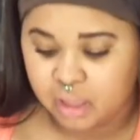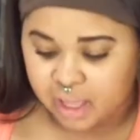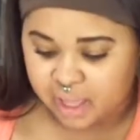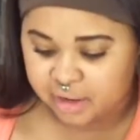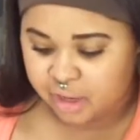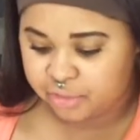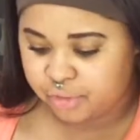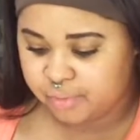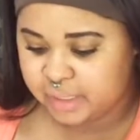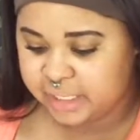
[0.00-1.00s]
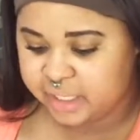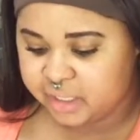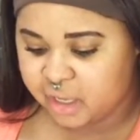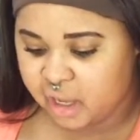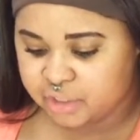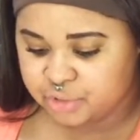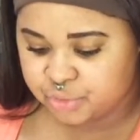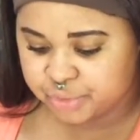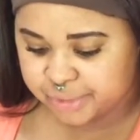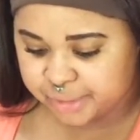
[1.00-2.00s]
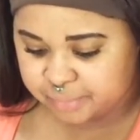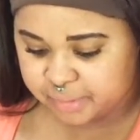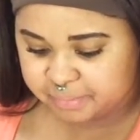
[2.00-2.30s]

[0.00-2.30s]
Another really good contour would